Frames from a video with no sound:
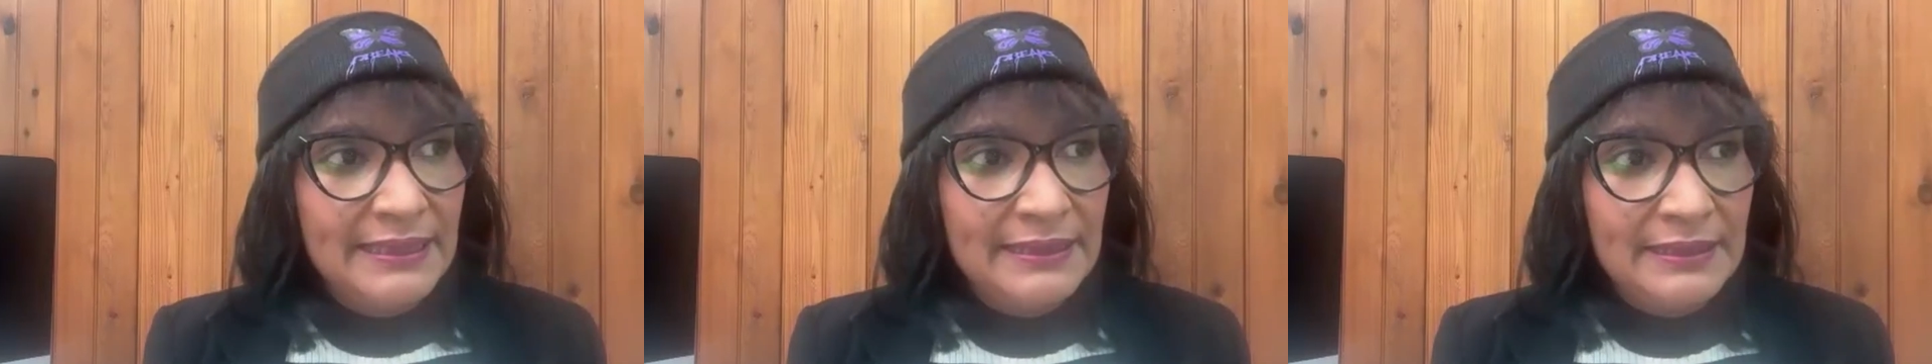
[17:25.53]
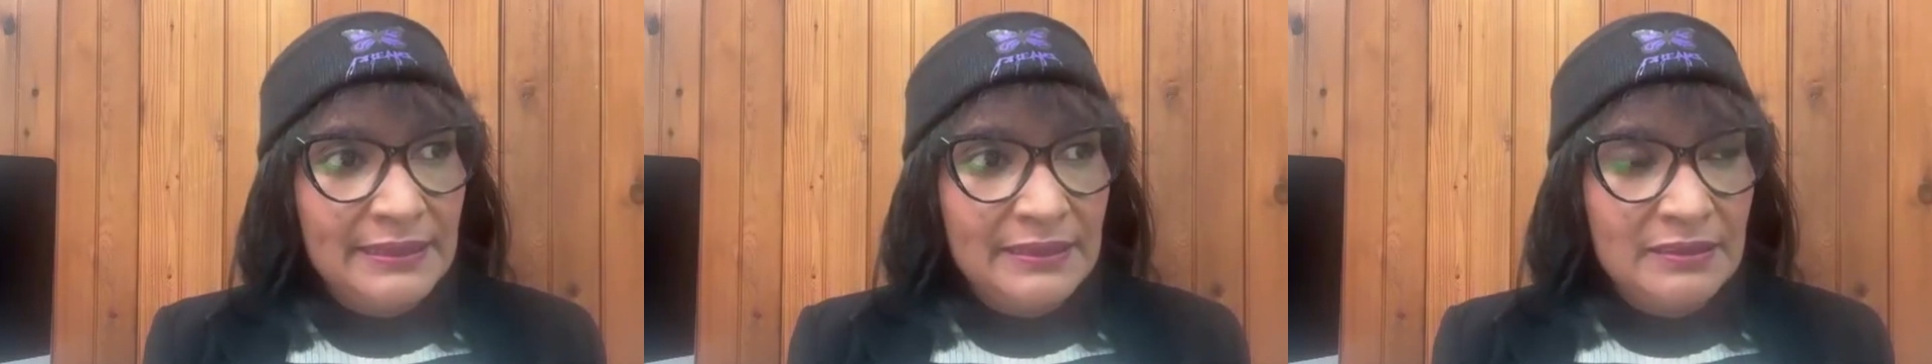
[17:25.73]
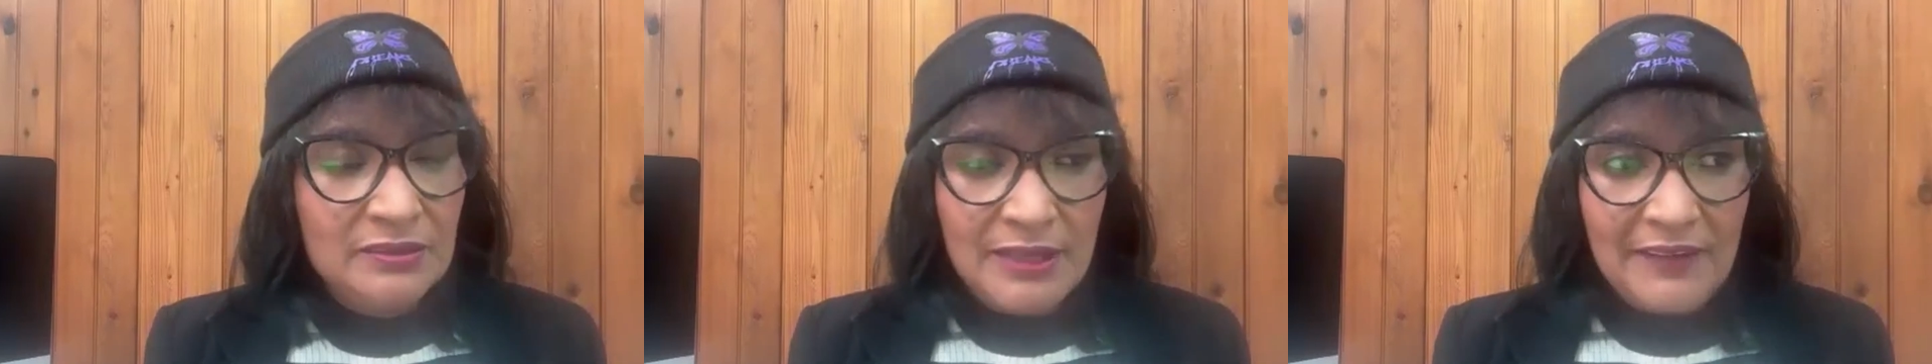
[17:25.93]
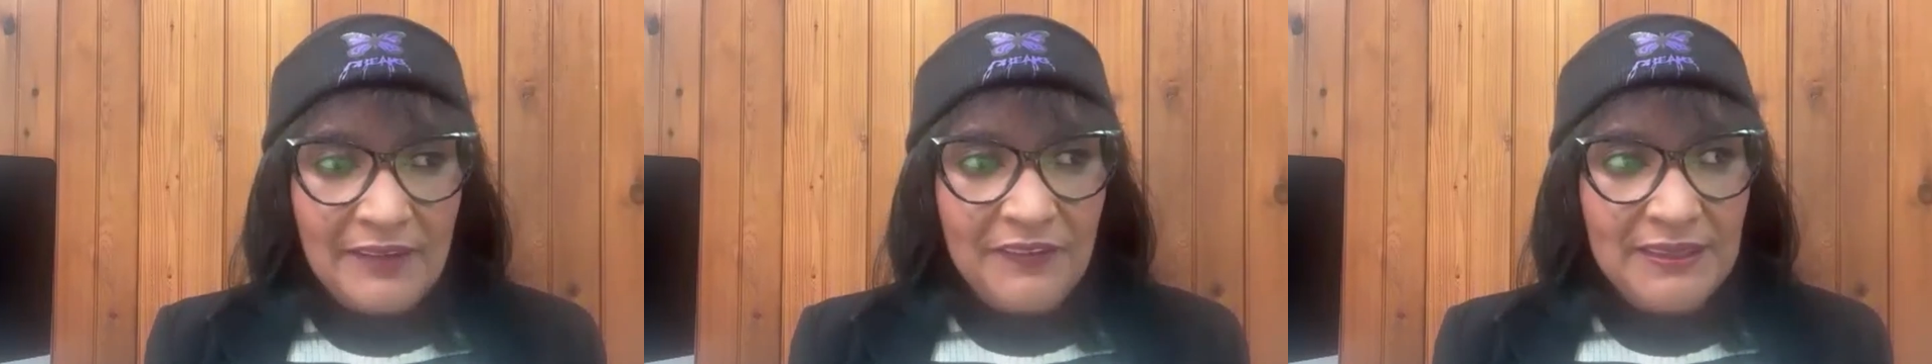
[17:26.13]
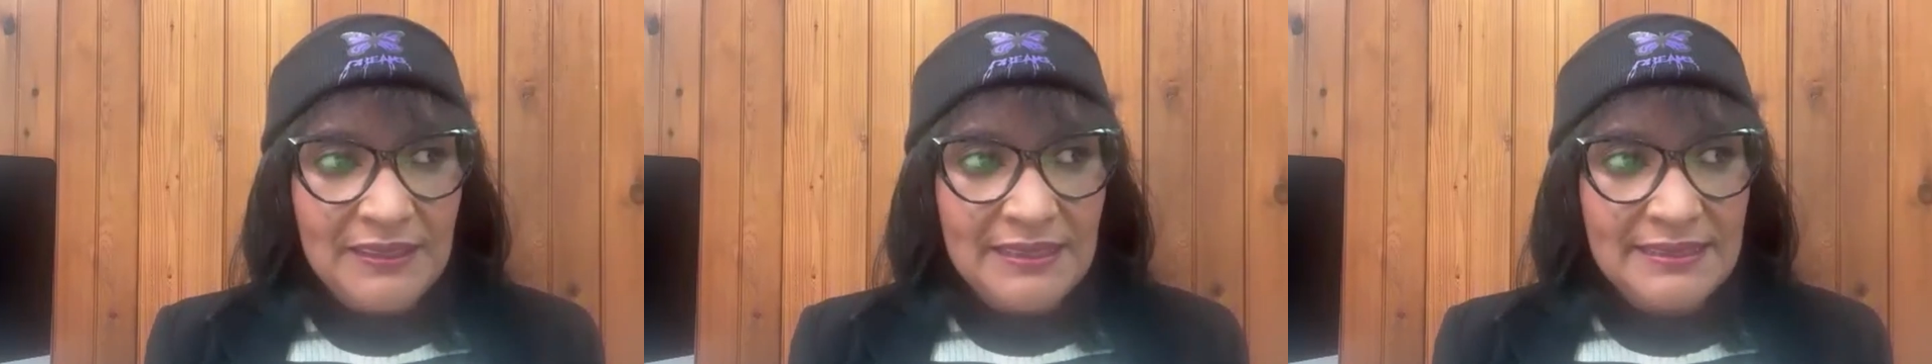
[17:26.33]
in
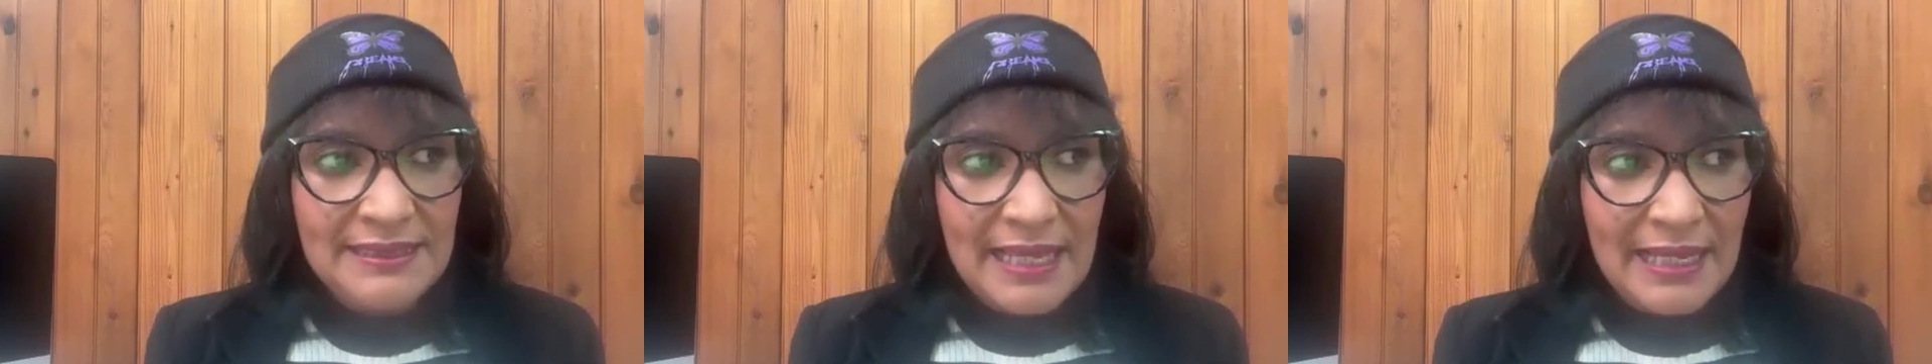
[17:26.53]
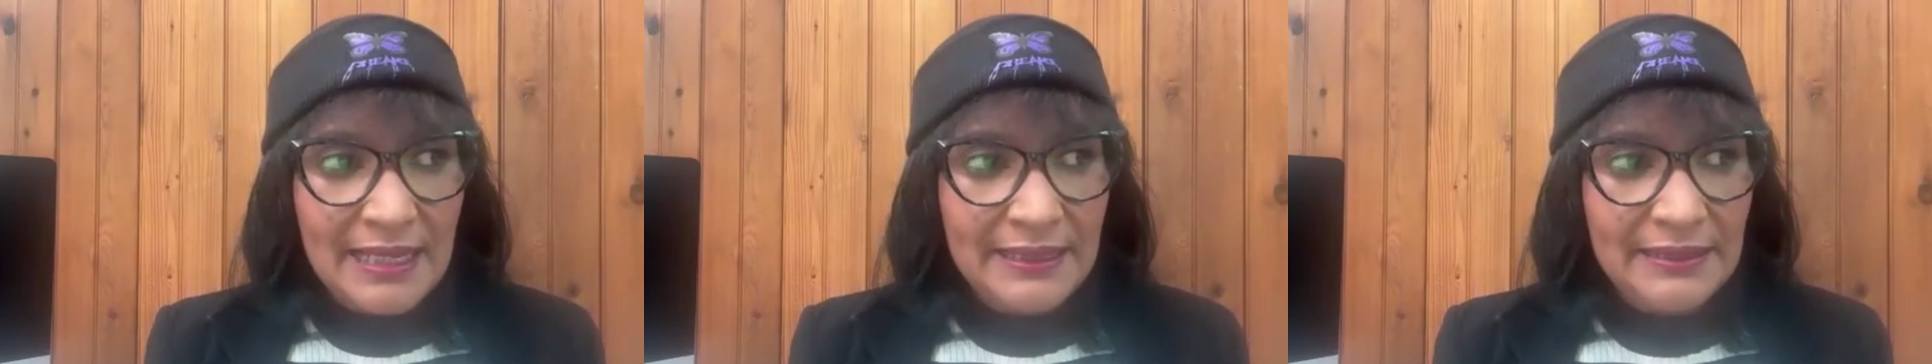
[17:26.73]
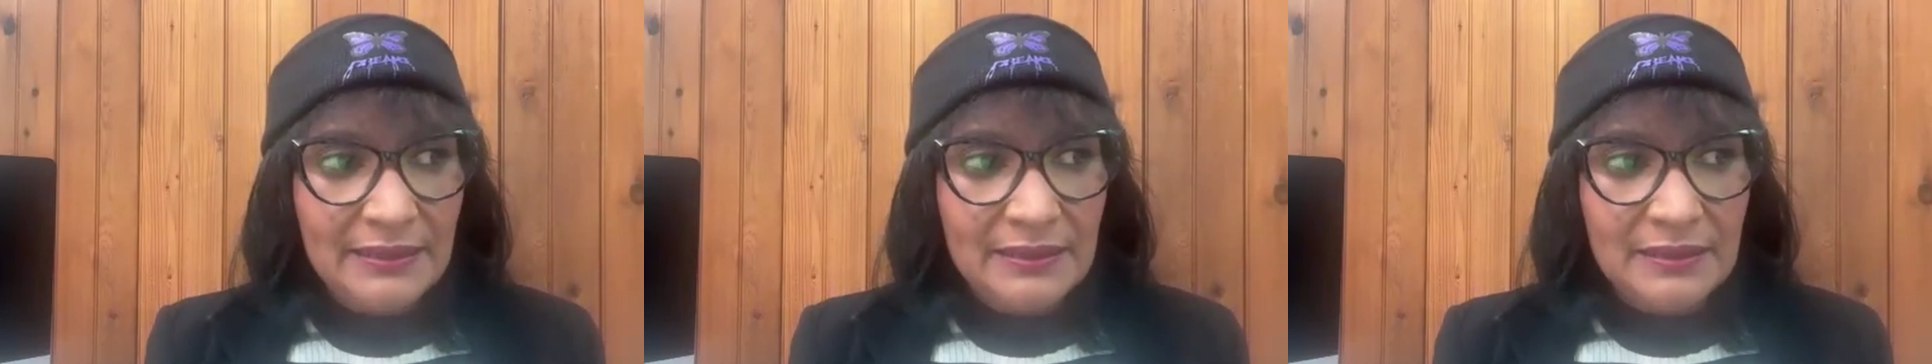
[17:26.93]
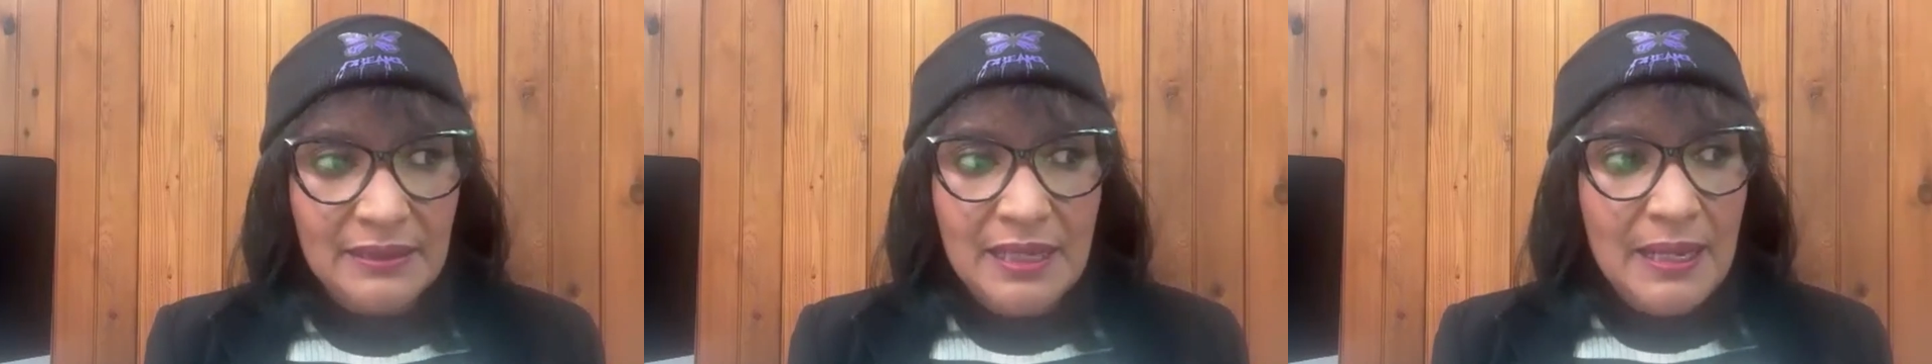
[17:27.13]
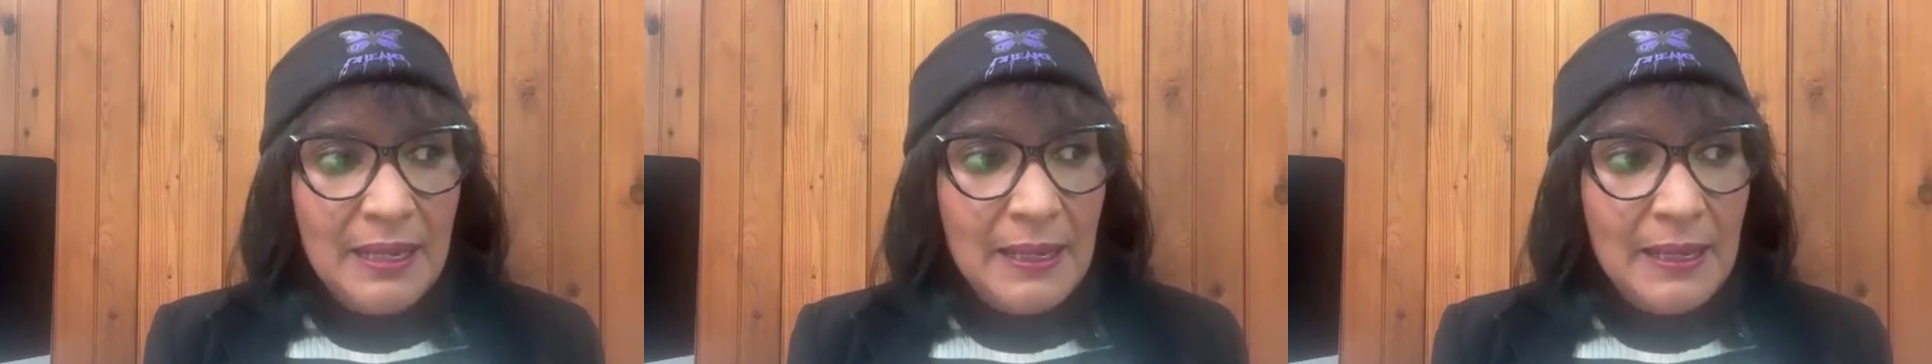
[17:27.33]
graphic design,